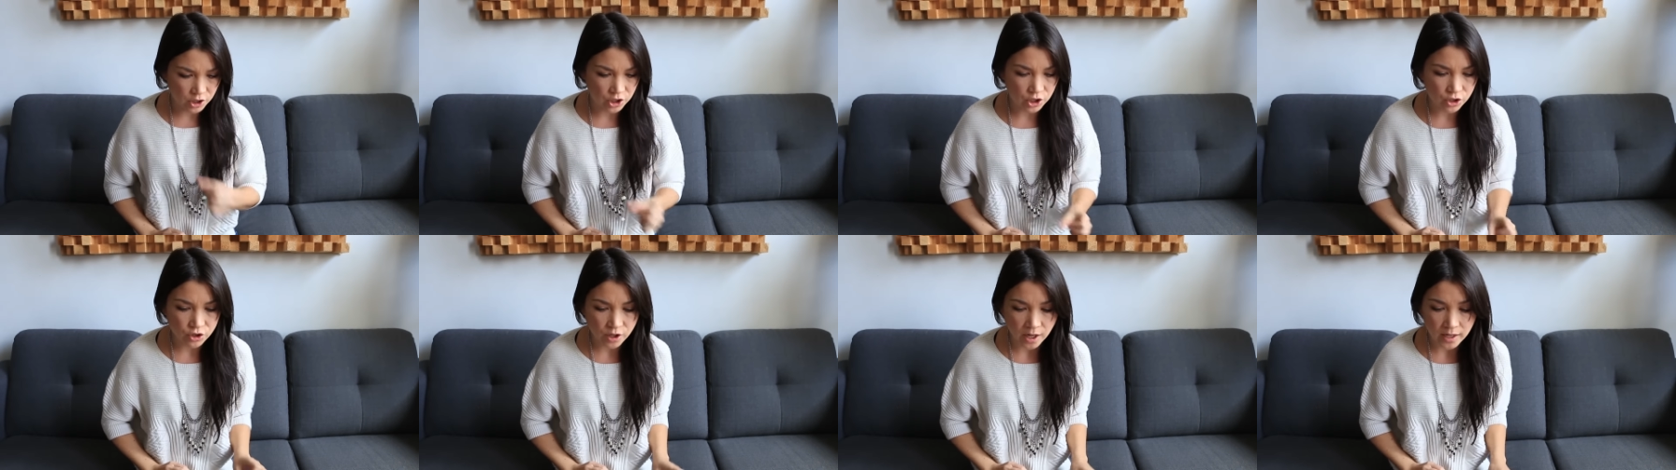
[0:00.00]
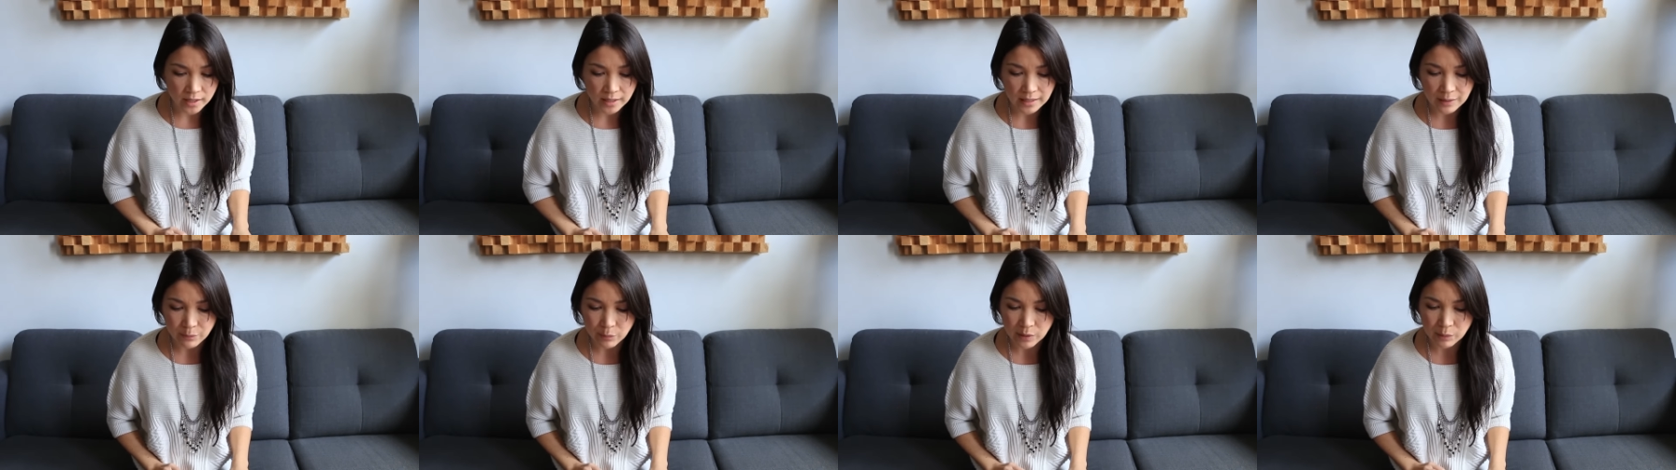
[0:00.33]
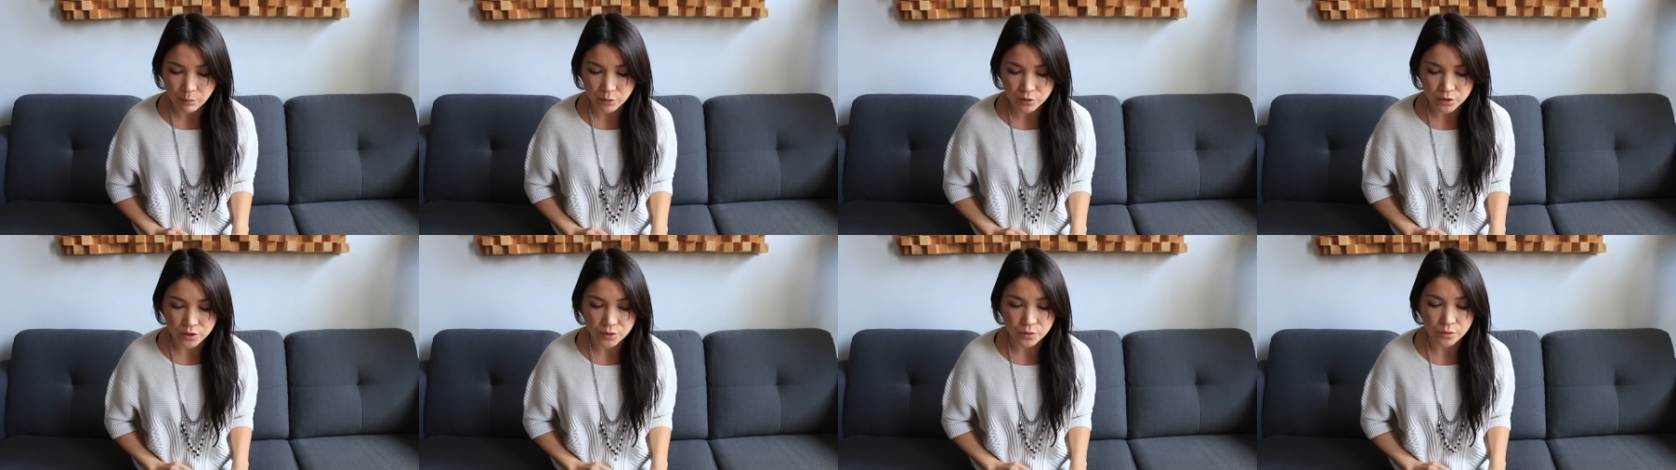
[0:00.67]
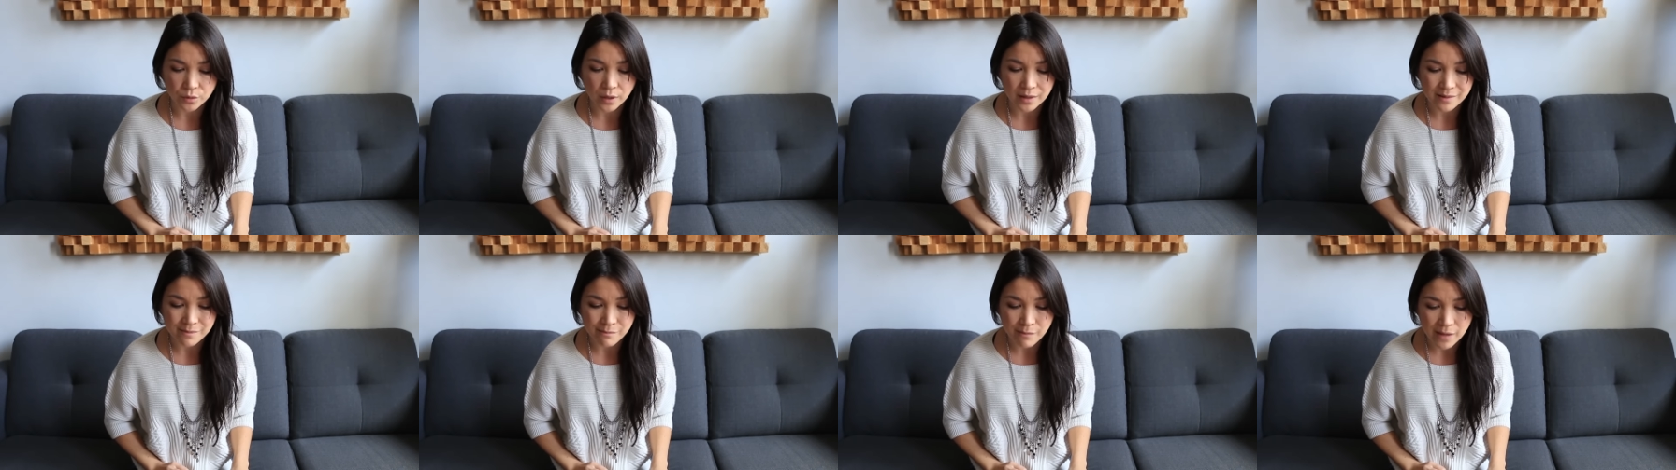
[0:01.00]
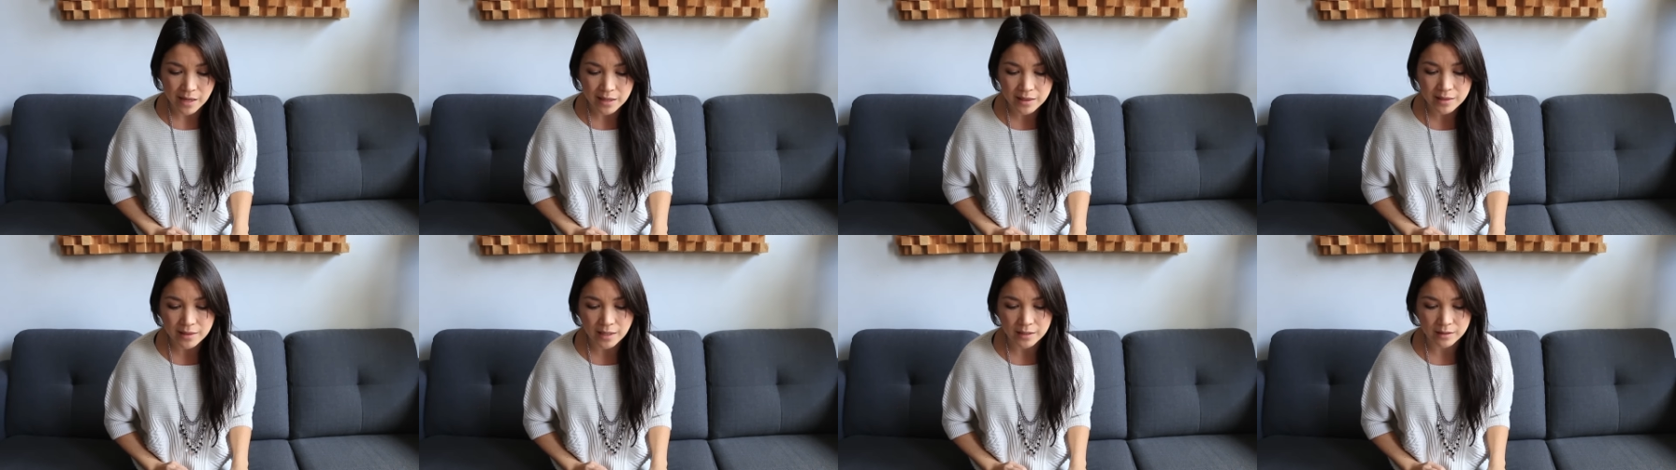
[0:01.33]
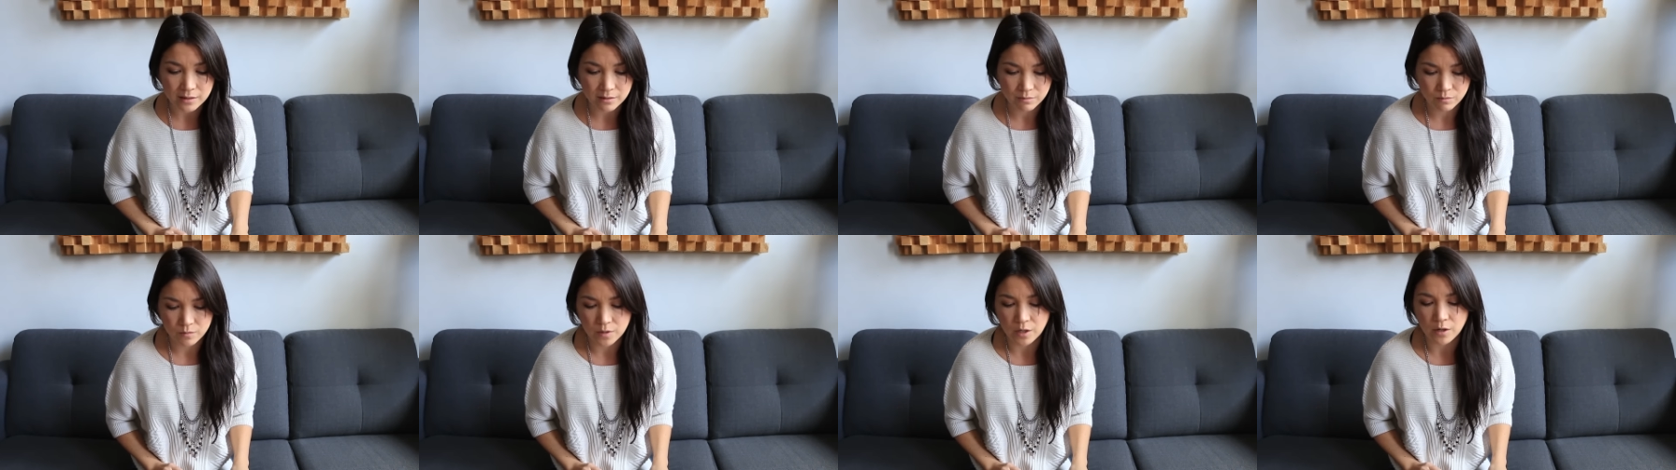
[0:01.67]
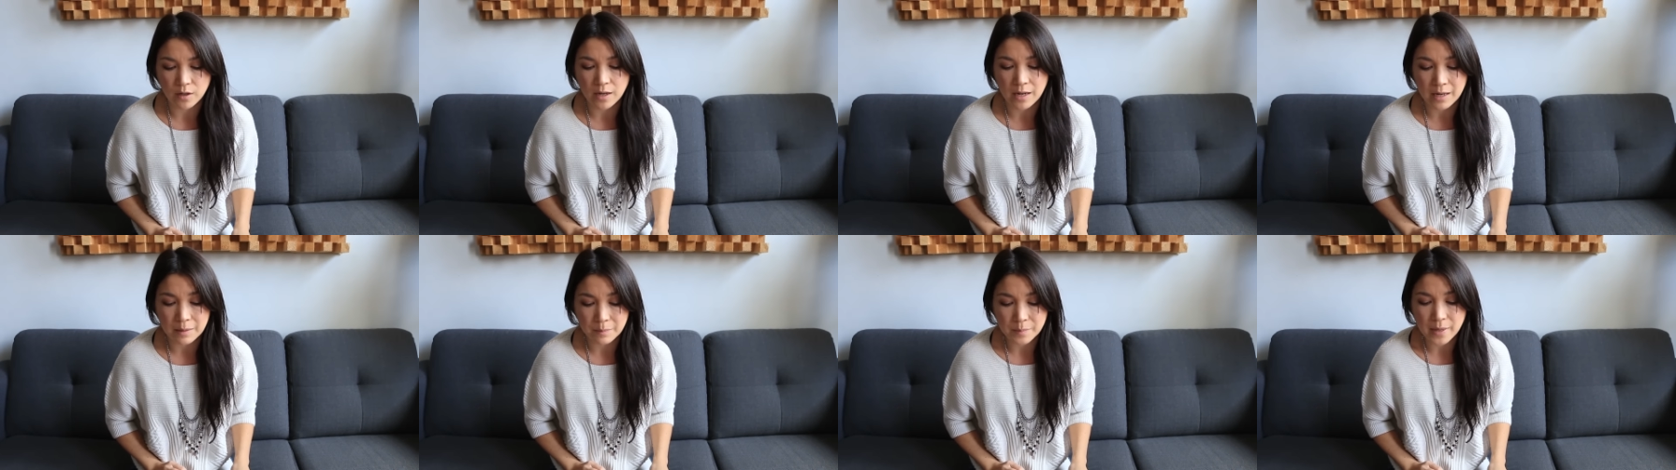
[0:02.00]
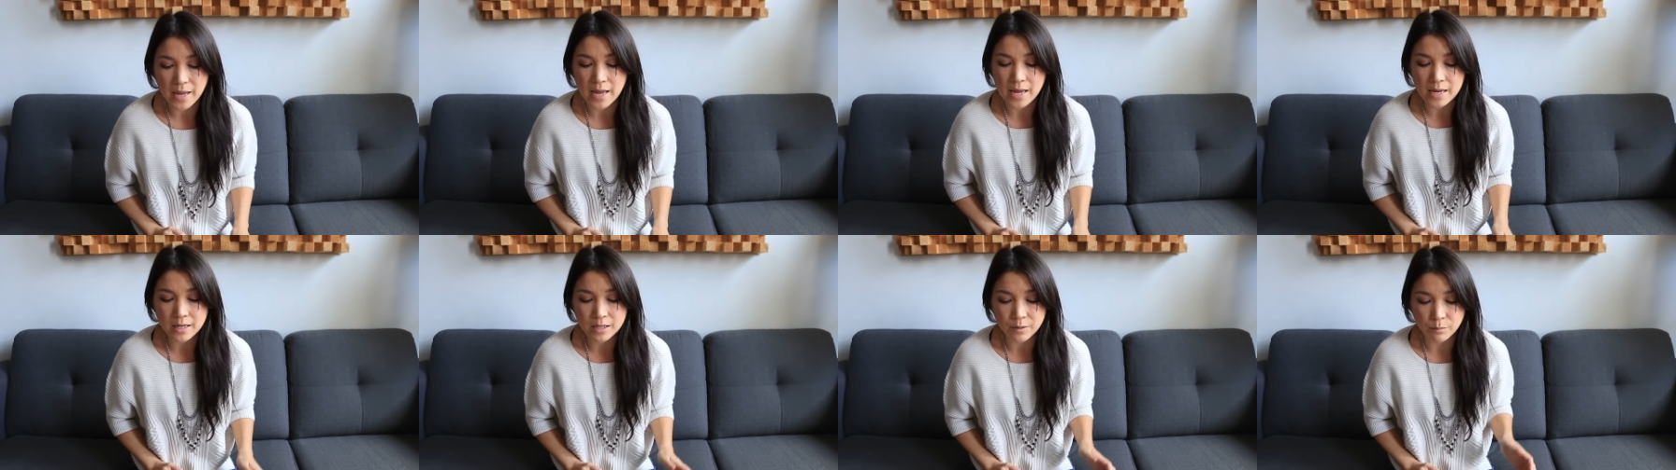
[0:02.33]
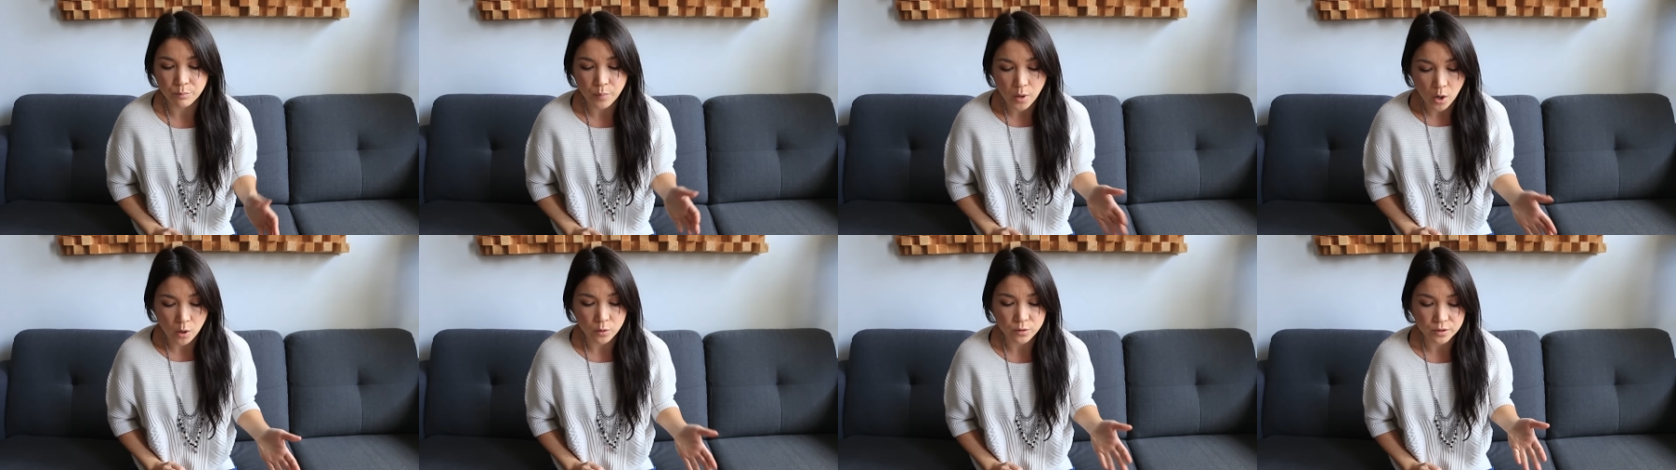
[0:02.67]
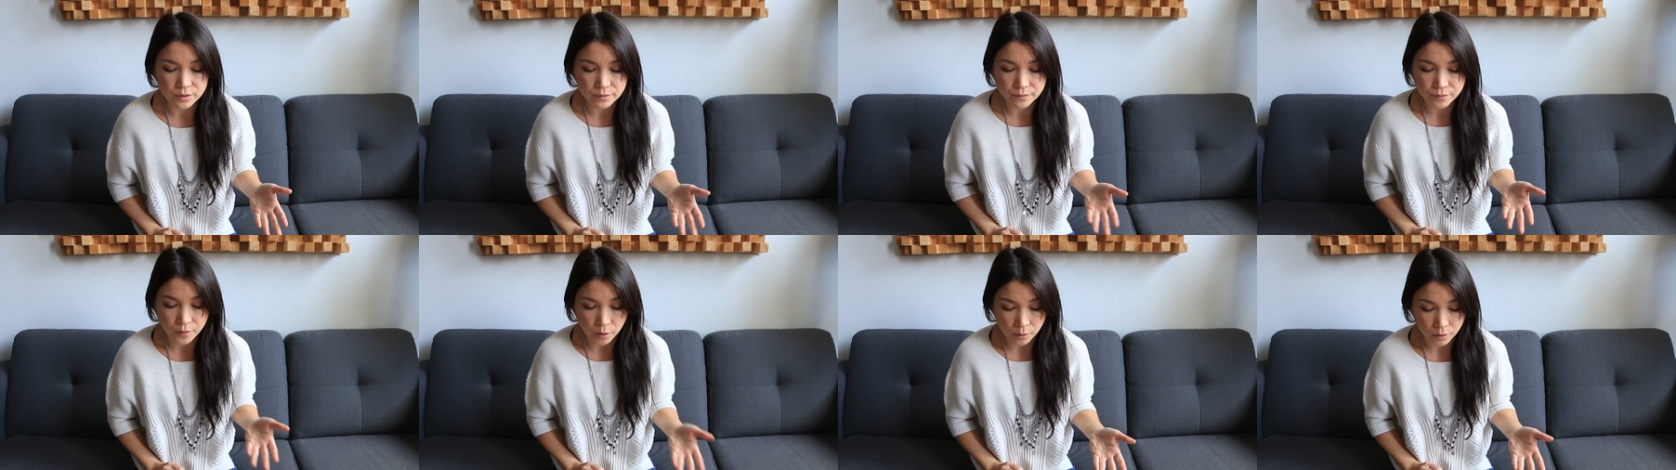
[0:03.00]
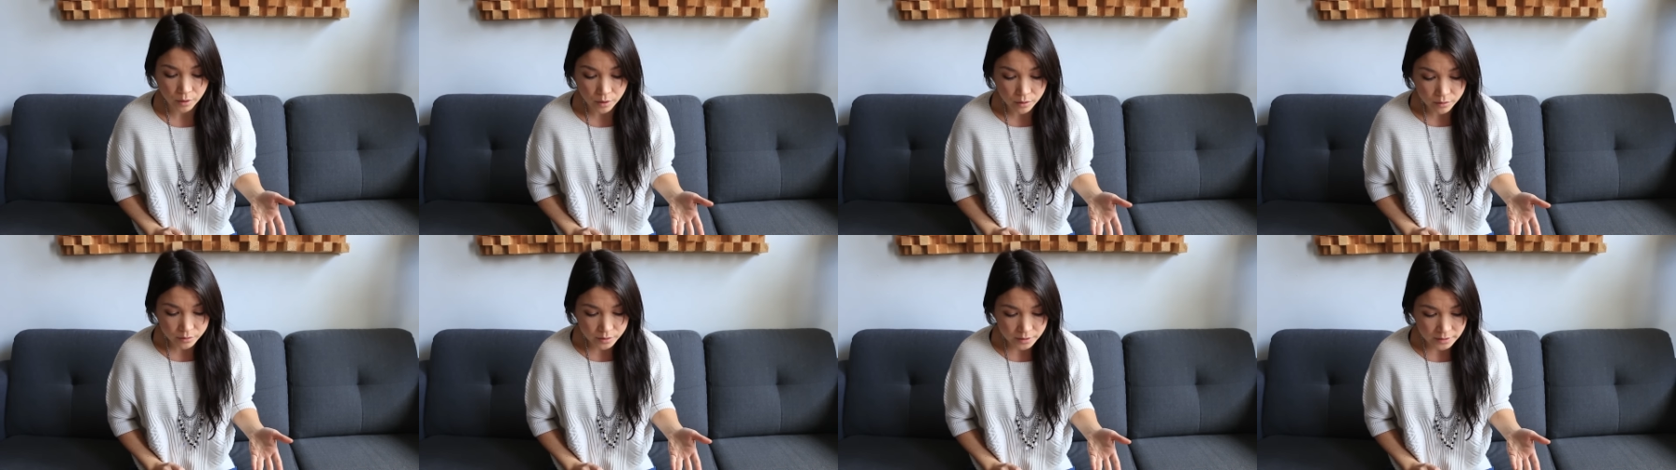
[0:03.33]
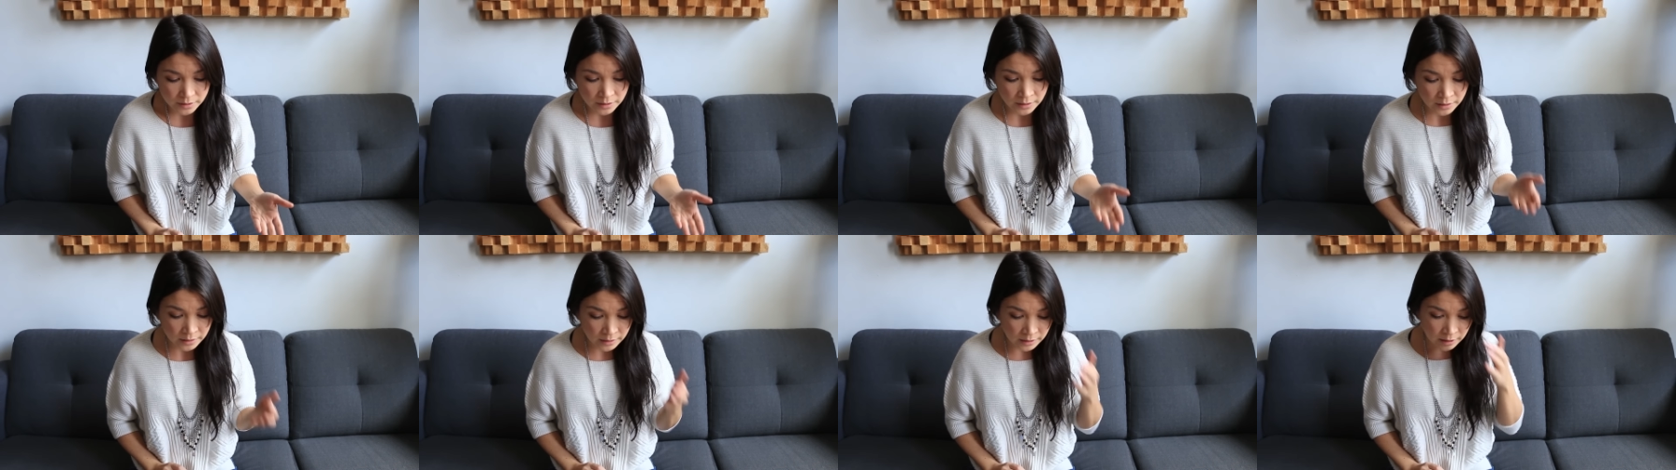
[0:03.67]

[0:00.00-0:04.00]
Is she trying to get people to admit that they're getting paid to post photos?